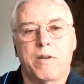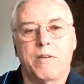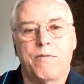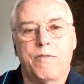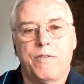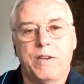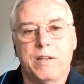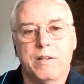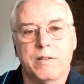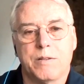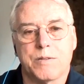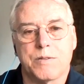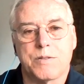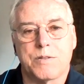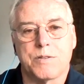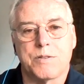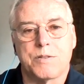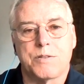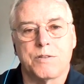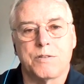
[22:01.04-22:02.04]
feels
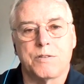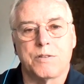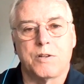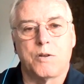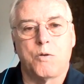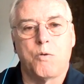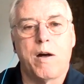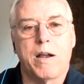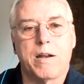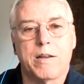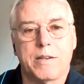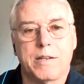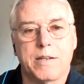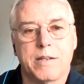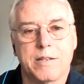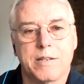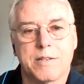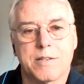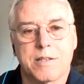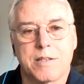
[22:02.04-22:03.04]
to certain
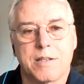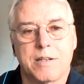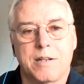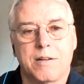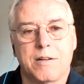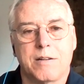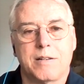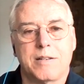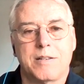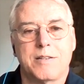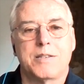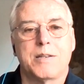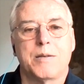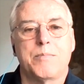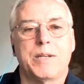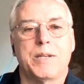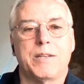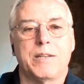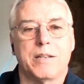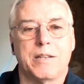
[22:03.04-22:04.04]
qualities that are
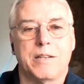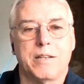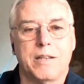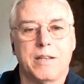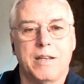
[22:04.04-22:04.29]
exhibited,